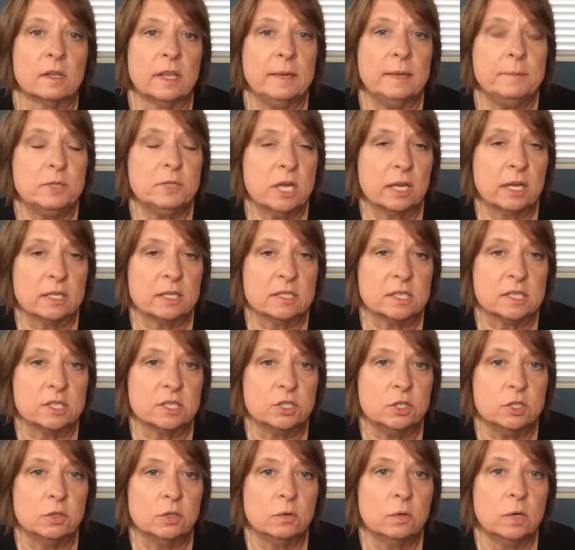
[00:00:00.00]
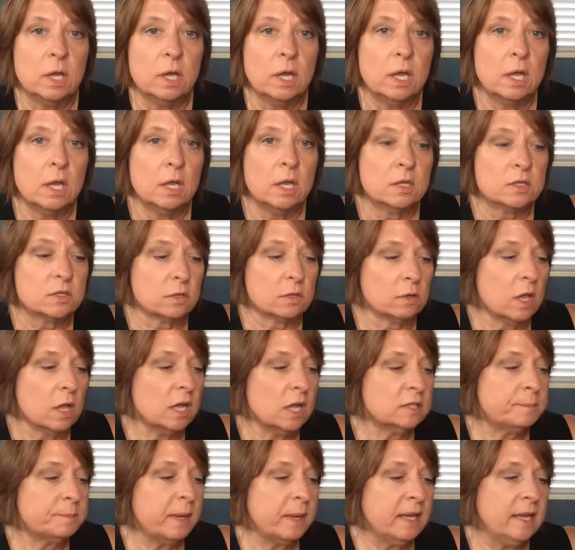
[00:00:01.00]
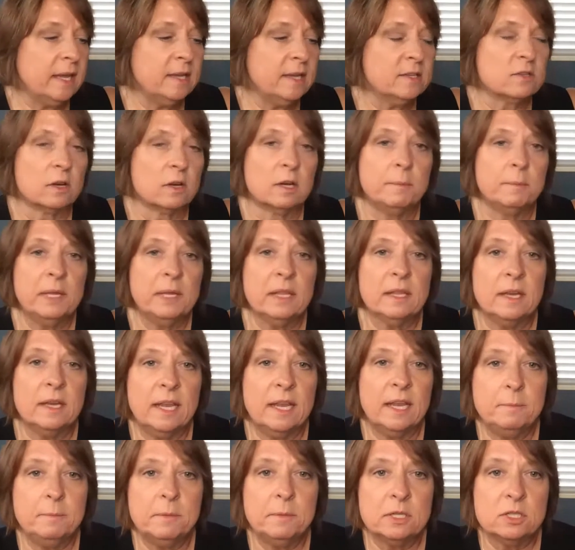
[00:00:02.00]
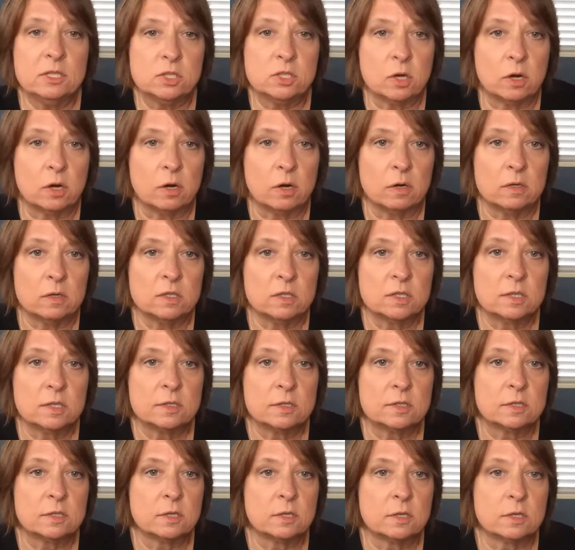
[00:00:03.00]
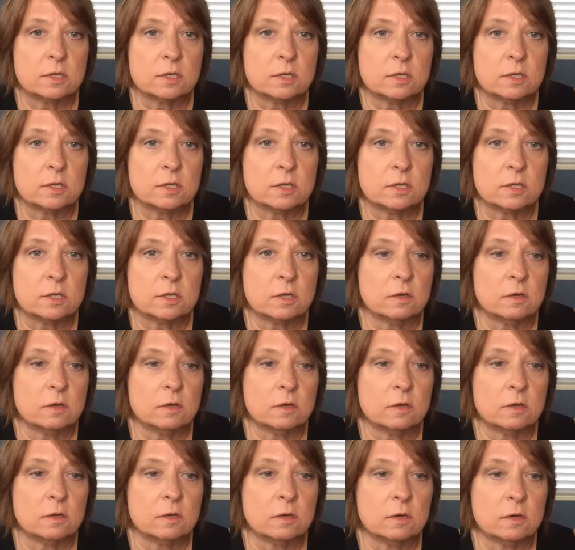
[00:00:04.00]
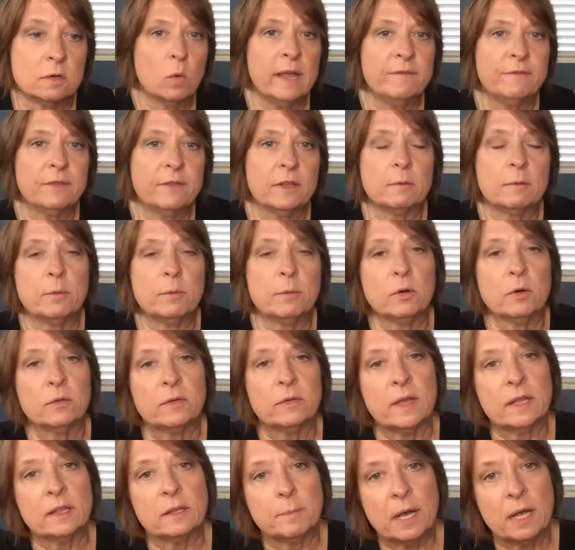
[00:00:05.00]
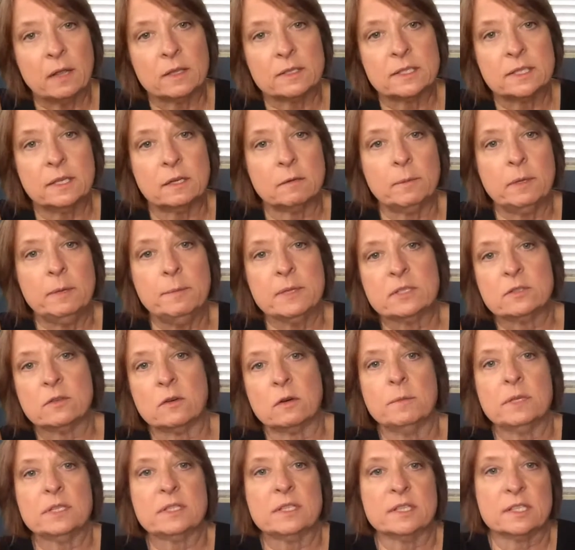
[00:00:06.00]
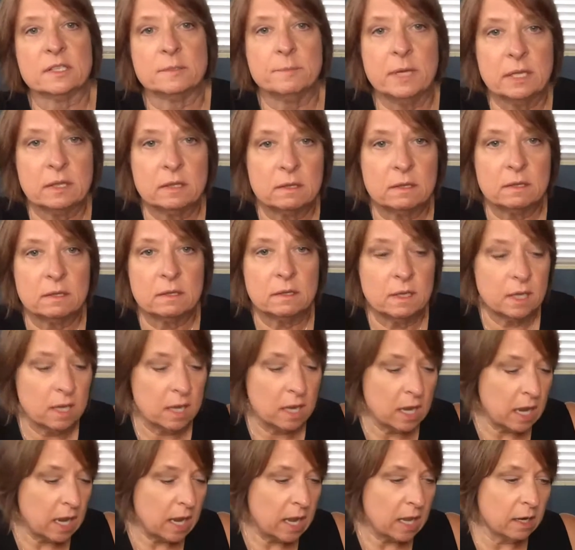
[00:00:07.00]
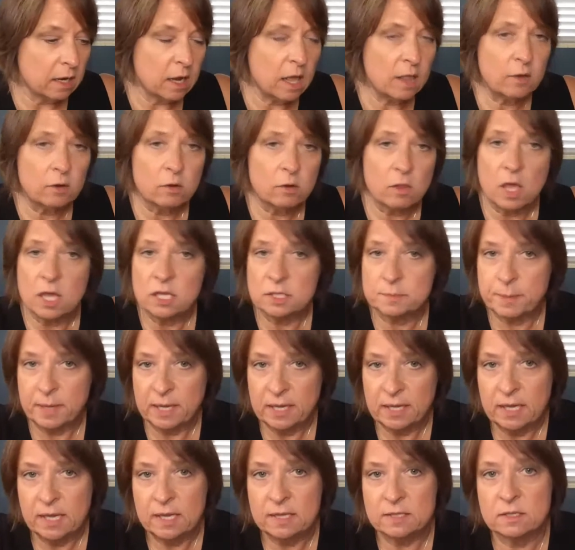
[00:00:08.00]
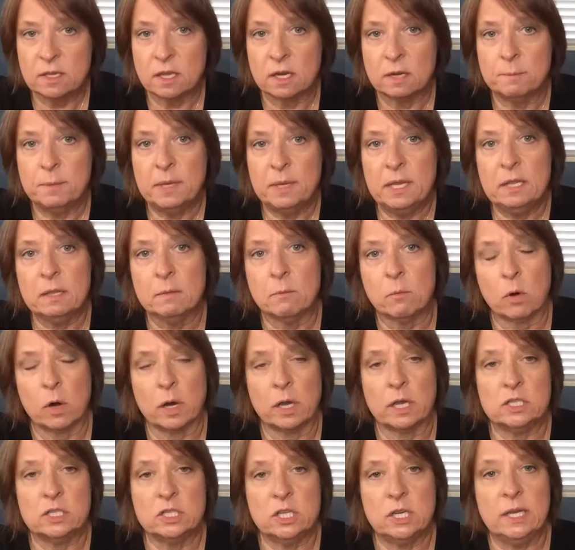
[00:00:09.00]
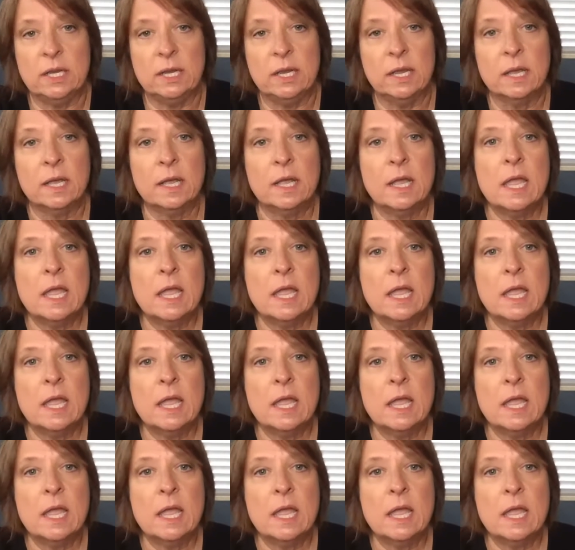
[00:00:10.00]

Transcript: check is issued. So loss payees are going to be the named insureds. So the husband and wife that are both on the policy, it'll be Mr. and Mrs. Smith. And another loss payee is going to be the mortgagee.